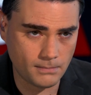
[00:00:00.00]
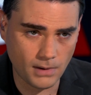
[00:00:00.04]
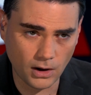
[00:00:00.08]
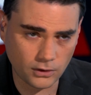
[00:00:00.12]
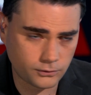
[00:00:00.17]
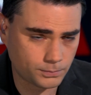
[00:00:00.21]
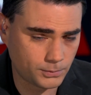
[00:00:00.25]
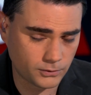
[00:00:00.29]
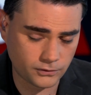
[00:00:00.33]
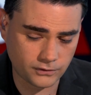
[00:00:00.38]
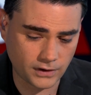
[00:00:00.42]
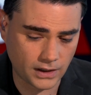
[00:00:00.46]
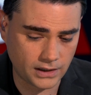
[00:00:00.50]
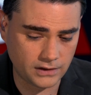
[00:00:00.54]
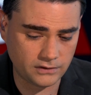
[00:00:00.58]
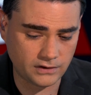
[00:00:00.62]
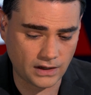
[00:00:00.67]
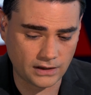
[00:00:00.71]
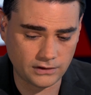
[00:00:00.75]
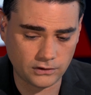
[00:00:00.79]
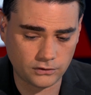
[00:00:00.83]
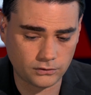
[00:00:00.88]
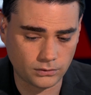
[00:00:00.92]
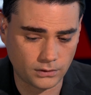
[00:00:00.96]
been multiple
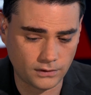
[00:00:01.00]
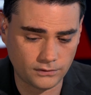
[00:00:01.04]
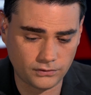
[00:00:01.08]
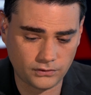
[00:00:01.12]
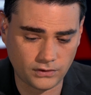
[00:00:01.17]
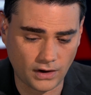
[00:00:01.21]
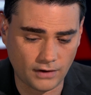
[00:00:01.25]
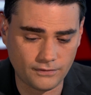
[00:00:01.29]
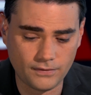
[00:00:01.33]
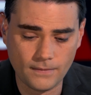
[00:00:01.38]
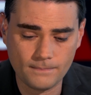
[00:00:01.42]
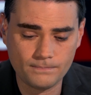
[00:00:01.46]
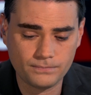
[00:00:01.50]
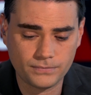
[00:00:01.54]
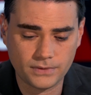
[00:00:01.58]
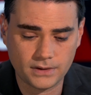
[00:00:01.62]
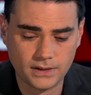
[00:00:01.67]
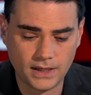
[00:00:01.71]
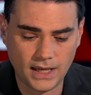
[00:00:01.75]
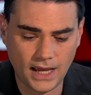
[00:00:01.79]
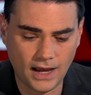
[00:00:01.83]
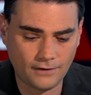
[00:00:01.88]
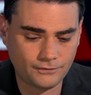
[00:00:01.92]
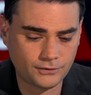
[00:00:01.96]
studies on this sort of stuff.
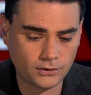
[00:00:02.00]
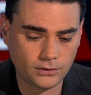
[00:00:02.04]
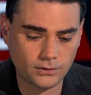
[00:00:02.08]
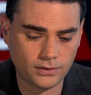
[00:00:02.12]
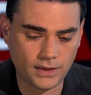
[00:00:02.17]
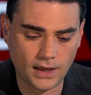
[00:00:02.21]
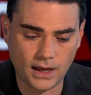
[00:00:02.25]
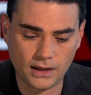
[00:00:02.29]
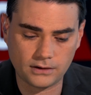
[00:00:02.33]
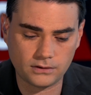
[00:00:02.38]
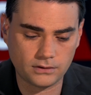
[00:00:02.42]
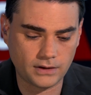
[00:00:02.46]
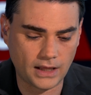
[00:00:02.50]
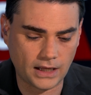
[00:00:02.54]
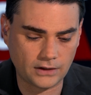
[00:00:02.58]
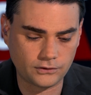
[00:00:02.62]
After that,